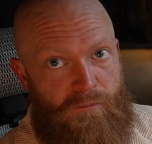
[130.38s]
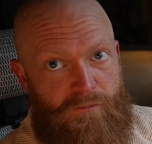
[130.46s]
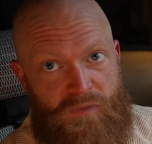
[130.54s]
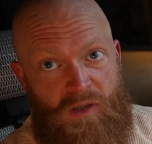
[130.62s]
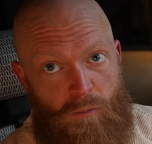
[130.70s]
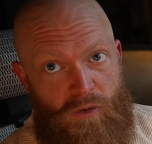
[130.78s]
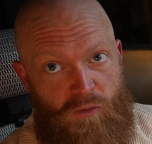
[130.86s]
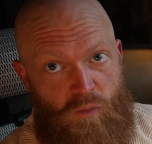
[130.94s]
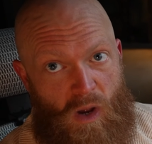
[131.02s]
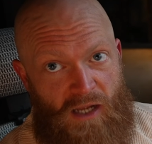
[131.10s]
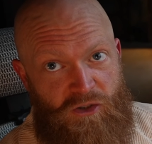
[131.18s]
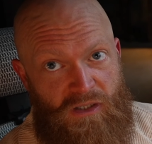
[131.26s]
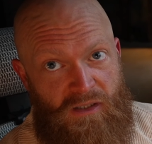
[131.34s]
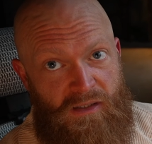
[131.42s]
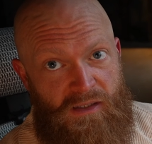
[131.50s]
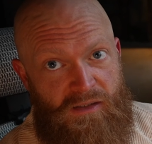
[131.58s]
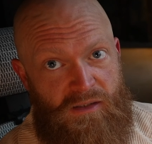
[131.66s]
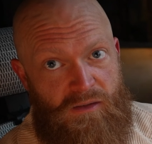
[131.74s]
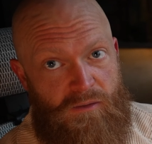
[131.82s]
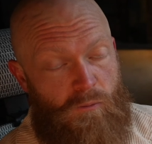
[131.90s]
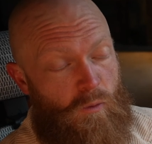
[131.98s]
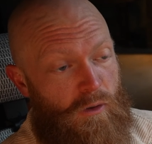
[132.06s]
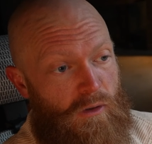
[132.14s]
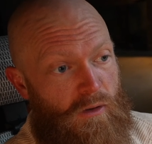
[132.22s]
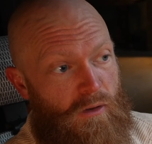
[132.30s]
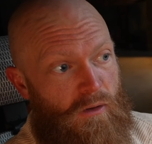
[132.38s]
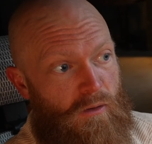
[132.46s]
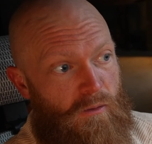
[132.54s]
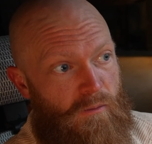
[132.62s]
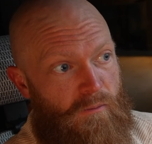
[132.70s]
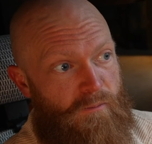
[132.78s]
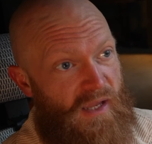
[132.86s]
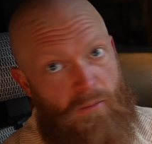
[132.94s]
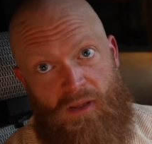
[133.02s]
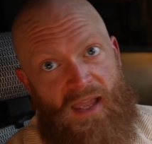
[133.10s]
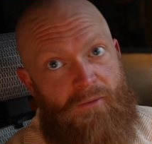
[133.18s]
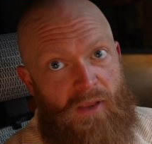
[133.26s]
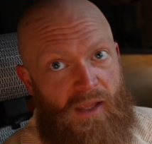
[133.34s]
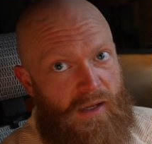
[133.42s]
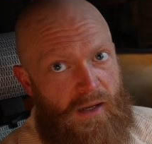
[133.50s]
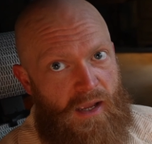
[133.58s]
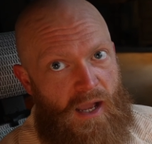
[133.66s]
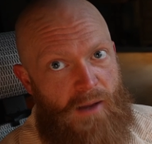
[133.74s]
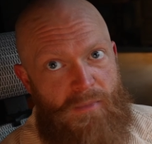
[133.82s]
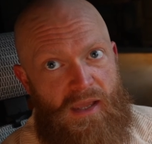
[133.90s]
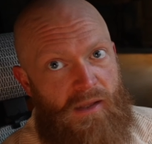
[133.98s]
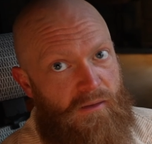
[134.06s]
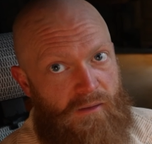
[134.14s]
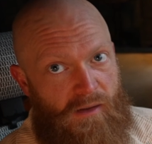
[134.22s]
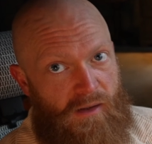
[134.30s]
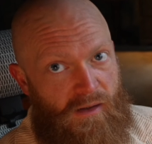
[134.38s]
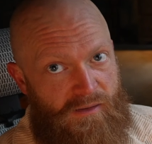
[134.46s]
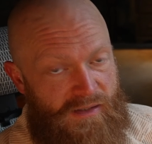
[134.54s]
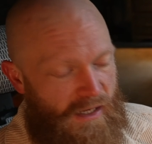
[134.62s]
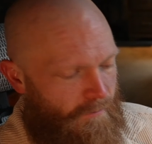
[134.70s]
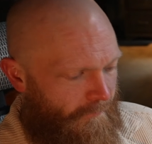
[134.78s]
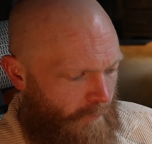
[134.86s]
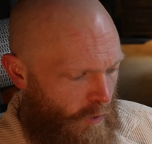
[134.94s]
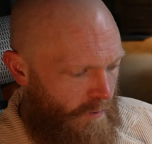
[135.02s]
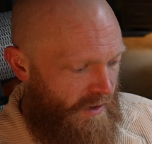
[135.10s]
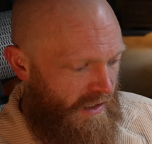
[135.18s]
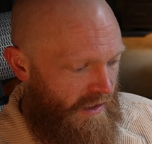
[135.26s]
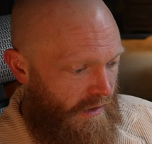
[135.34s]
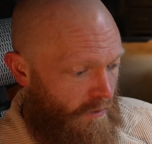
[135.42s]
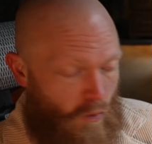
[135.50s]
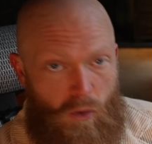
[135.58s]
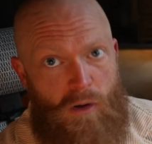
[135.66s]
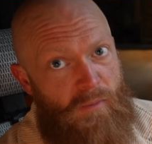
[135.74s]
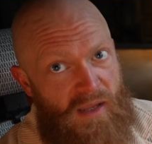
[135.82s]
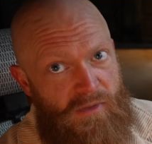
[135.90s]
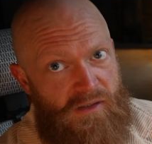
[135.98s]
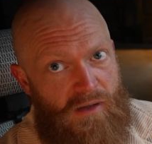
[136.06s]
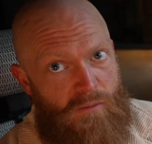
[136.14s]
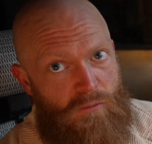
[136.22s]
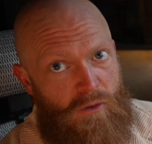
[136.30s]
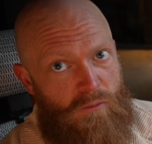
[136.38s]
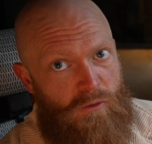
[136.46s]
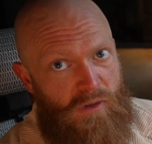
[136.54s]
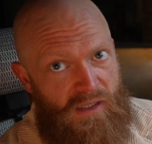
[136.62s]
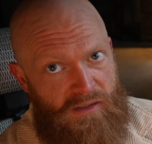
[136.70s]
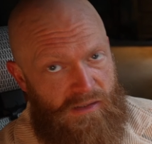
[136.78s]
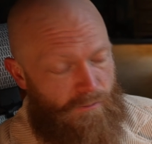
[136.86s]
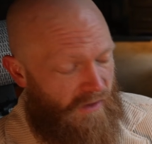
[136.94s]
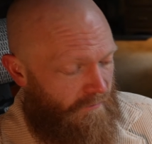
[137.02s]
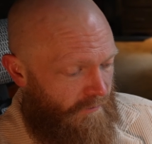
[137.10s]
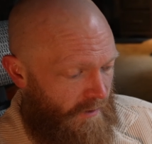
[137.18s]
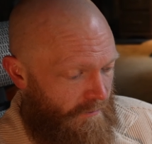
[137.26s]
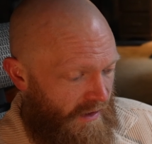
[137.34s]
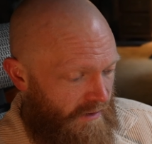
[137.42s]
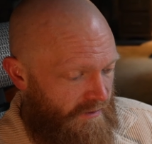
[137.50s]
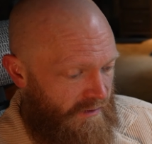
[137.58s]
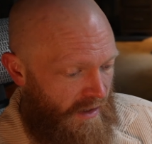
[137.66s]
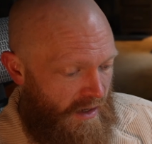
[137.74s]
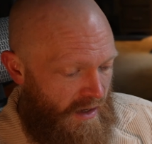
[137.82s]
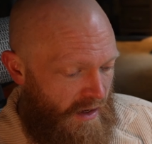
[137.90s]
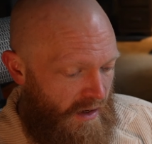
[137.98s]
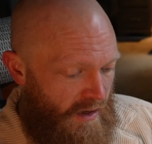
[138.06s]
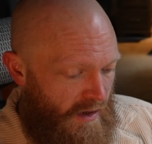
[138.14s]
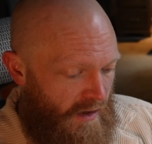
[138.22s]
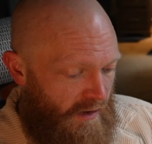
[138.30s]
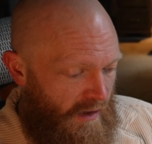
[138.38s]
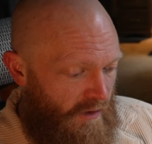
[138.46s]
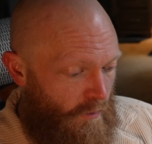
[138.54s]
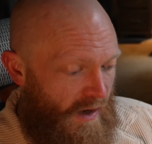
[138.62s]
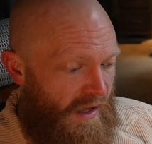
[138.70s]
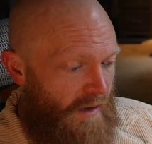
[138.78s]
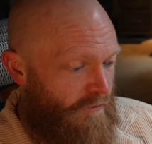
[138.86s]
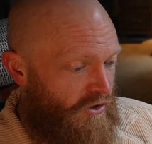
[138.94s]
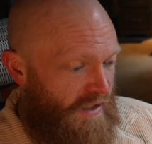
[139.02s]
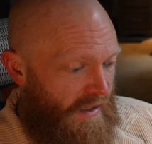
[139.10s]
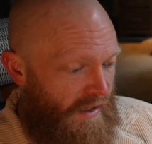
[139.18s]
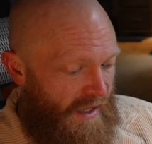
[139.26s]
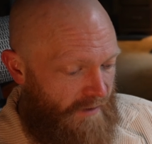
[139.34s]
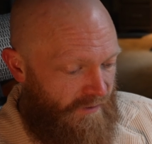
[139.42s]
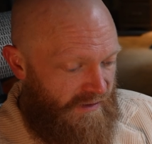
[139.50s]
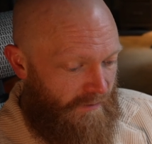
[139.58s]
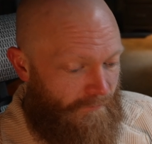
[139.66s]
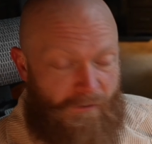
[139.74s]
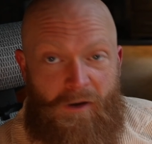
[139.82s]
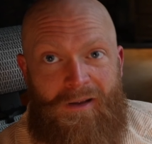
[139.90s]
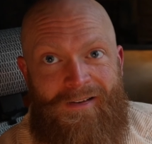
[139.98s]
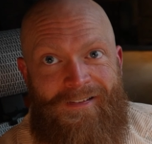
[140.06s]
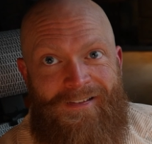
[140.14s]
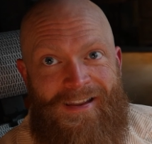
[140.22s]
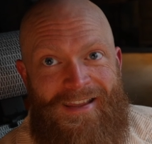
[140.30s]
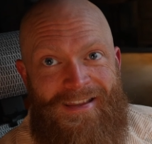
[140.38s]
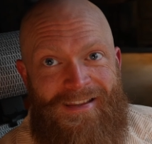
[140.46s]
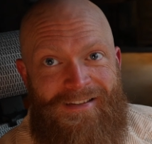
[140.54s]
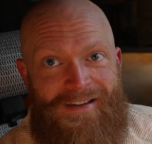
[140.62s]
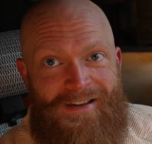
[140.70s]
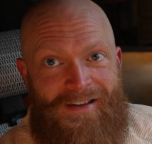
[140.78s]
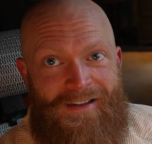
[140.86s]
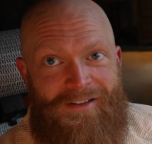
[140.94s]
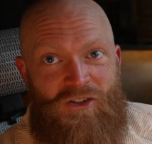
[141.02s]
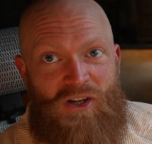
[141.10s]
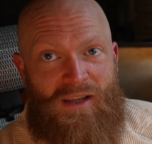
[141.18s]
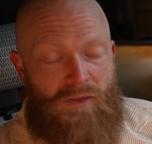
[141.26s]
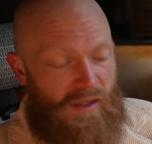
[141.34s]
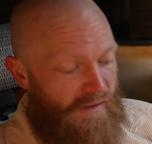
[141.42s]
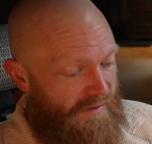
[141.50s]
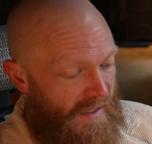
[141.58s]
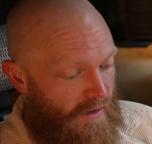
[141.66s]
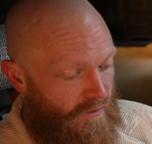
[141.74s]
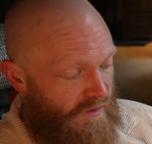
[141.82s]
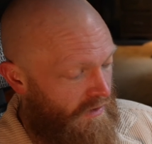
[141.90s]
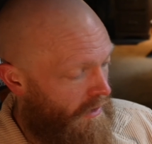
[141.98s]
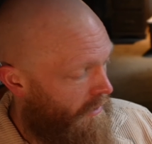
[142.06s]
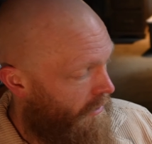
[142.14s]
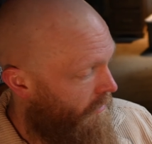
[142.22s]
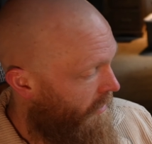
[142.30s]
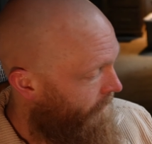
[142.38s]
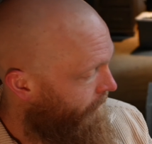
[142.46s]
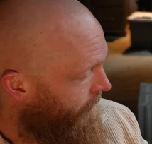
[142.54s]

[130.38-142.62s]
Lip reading: someone who's watching this will be able to have like a comment and a tip for me, or maybe someone will get something from this. Either way, I'm just kind of having some fun and checking things out. So,